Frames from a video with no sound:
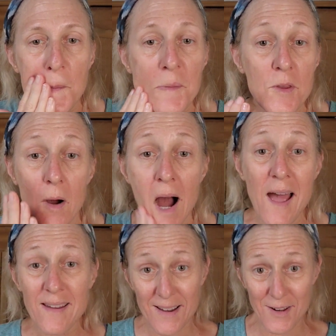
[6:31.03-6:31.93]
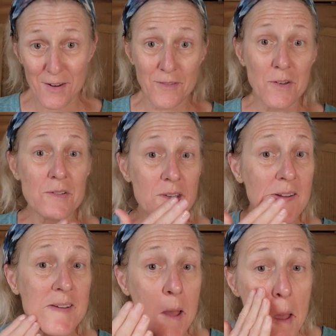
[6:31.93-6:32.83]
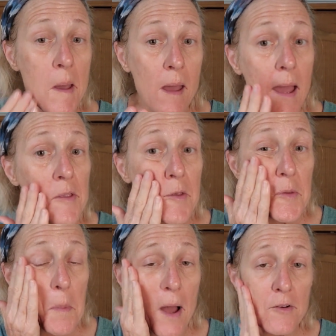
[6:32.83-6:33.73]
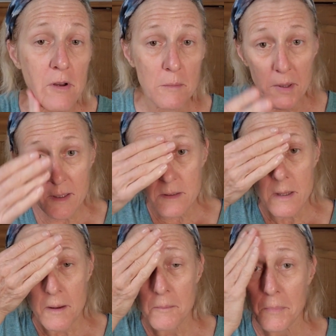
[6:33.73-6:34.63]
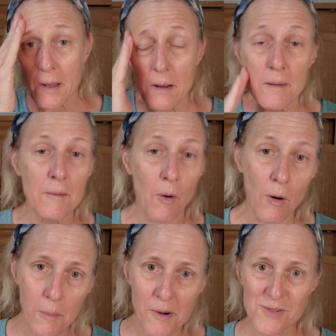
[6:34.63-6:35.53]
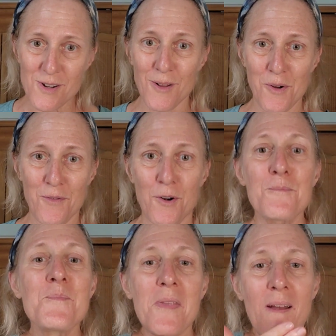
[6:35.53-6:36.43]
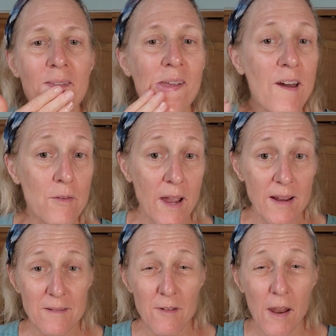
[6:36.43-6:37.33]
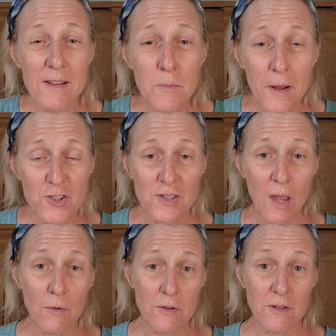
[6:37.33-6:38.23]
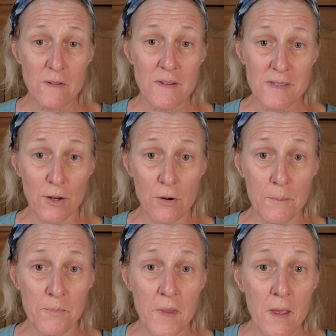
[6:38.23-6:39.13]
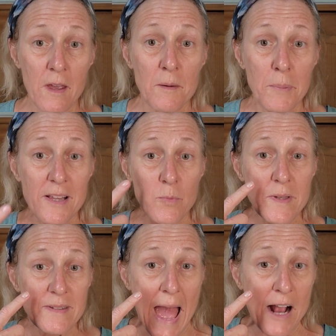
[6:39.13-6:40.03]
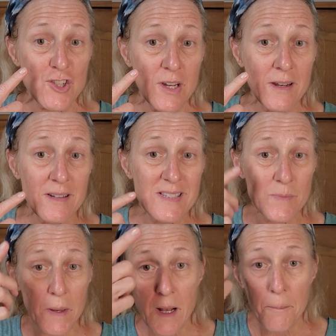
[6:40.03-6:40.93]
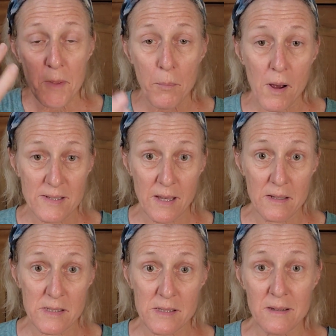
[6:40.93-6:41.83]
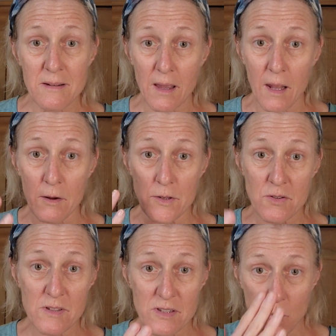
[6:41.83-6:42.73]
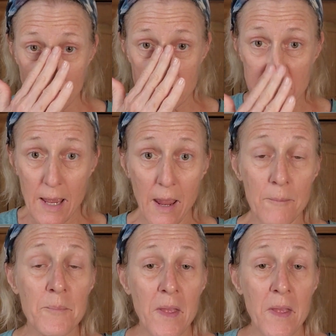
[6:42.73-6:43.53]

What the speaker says: So I kind of use it as a spot treatment, but almost all over, all right? Not as much as I would use with the serum, but it's what's actually going to speed up the process, and I'll use this twice a day,